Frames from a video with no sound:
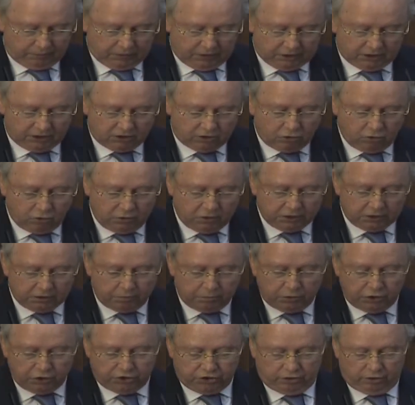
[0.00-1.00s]
STOA's
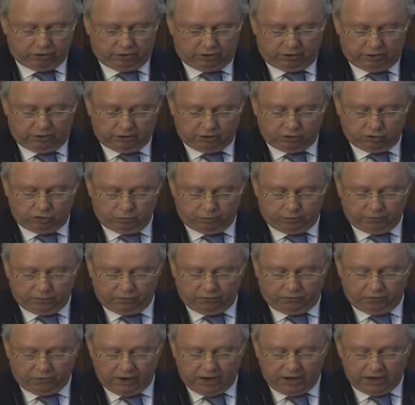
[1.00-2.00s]
mission is to
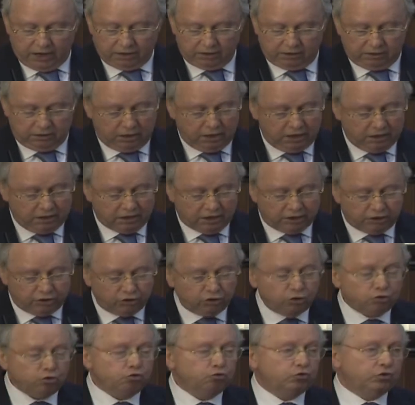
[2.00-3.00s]
provide, in a
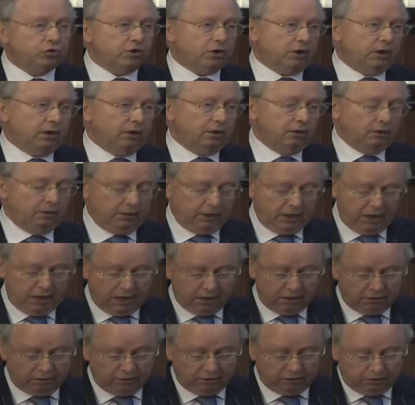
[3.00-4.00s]
neutral
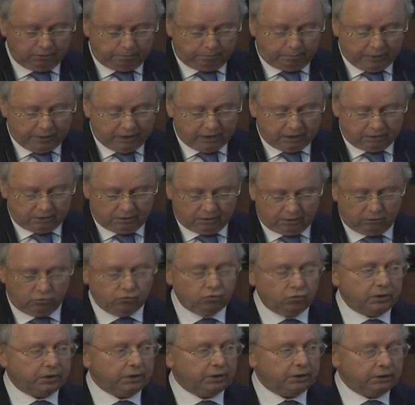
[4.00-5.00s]
and
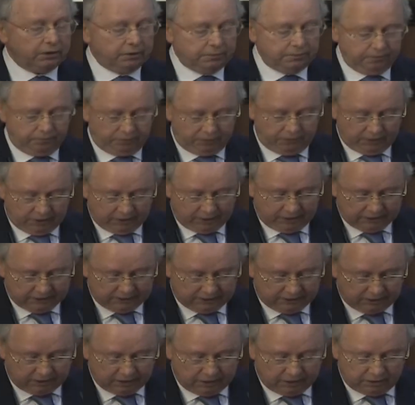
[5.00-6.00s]
independent way,
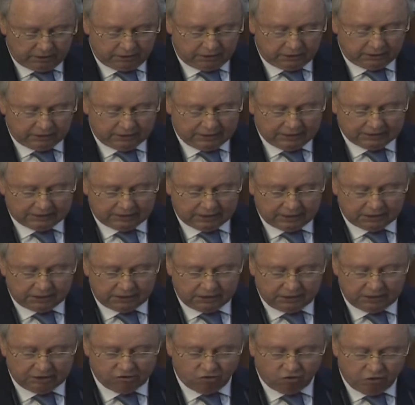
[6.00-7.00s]
studies
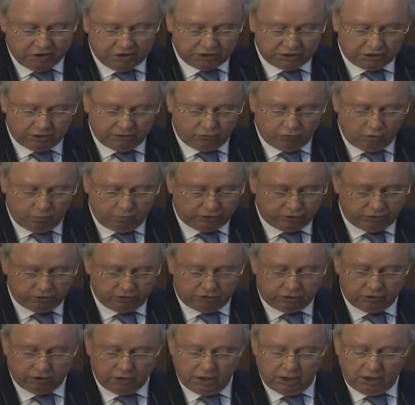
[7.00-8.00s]
assessing a range of
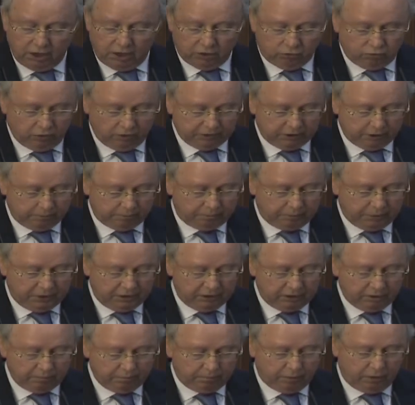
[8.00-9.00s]
options to
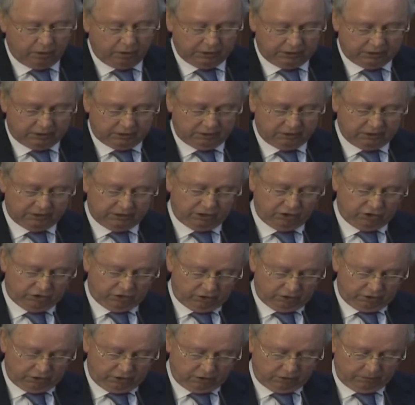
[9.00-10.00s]
underpin policy
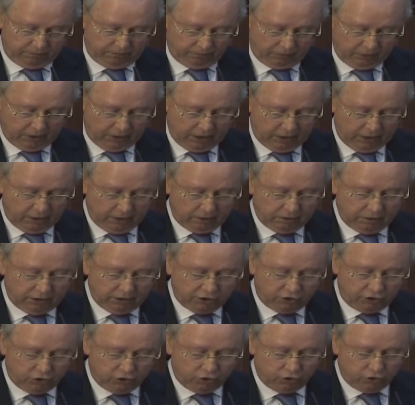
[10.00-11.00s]
decisions.
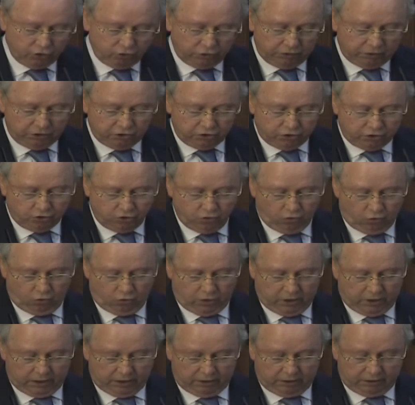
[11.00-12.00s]
This should
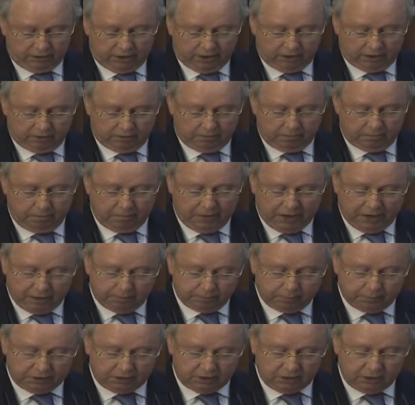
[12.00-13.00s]
ensure that
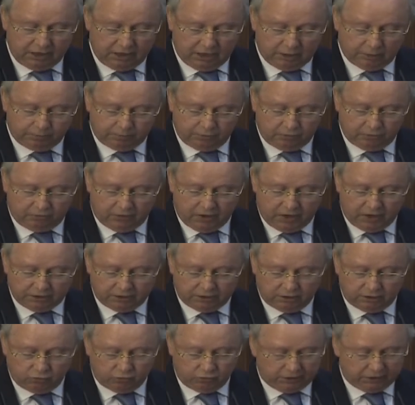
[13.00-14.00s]
MEPs are
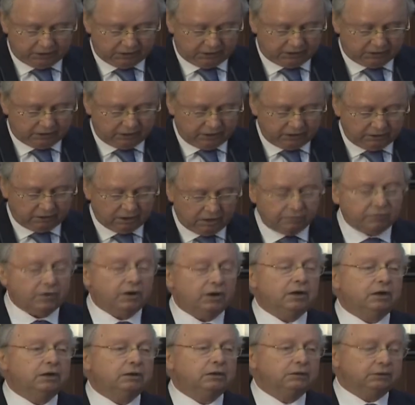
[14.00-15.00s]
provided with
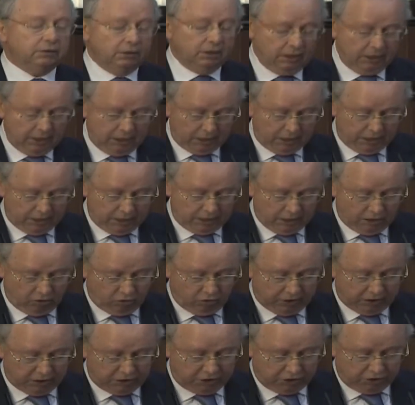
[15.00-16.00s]
state-of-art
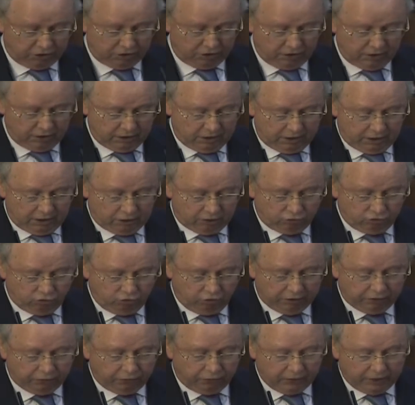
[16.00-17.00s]
knowledge to
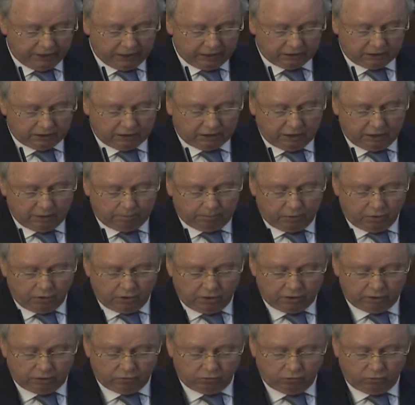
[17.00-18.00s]
reflect
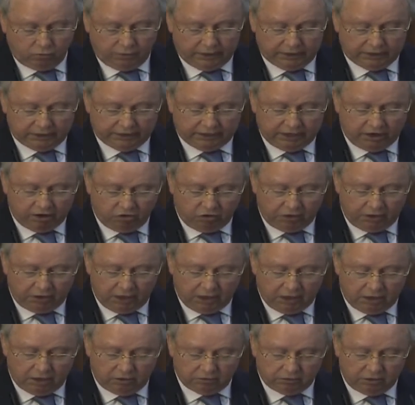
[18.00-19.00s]
upon when
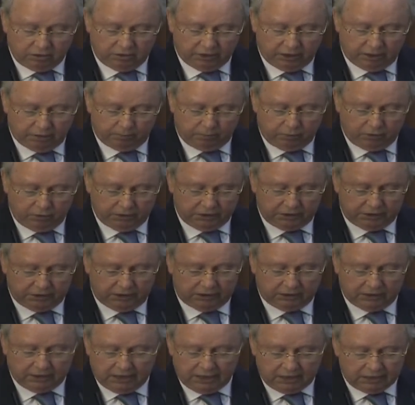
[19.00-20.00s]
carrying out their
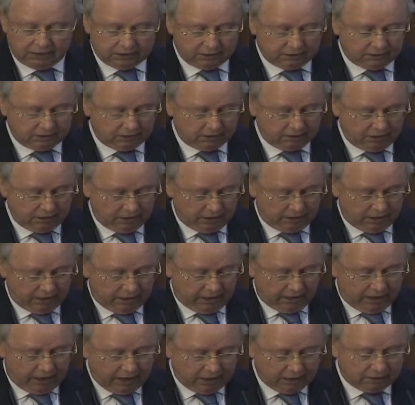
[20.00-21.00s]
policy tasks,
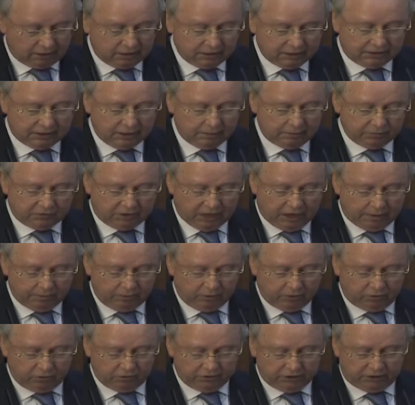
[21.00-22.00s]
at the same
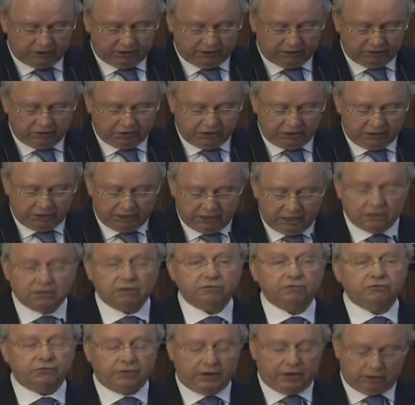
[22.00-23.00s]
time considering
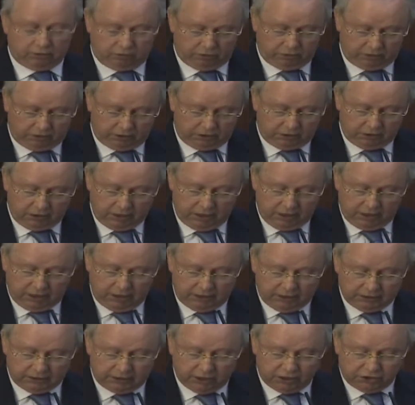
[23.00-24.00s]
other factors
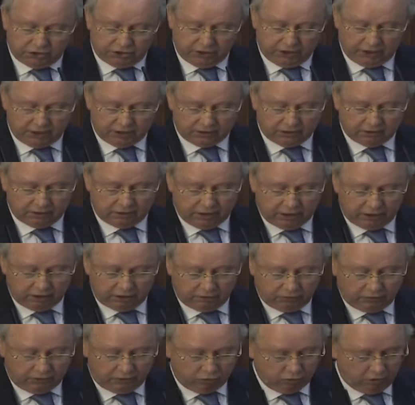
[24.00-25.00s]
such as their
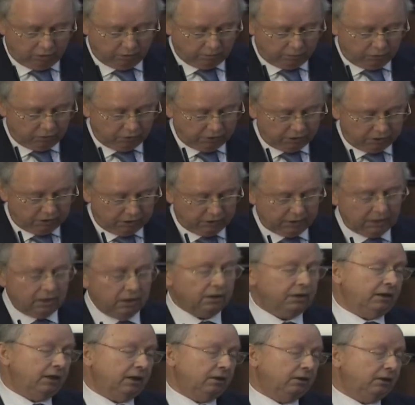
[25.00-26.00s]
individual
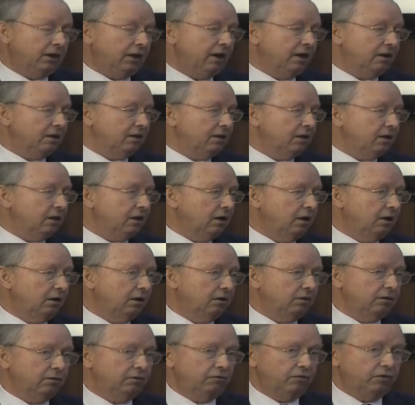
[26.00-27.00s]
political and
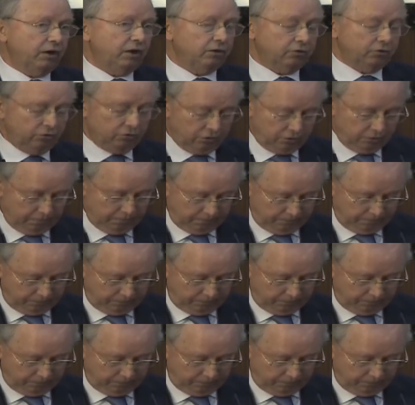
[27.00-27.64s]
ethical values.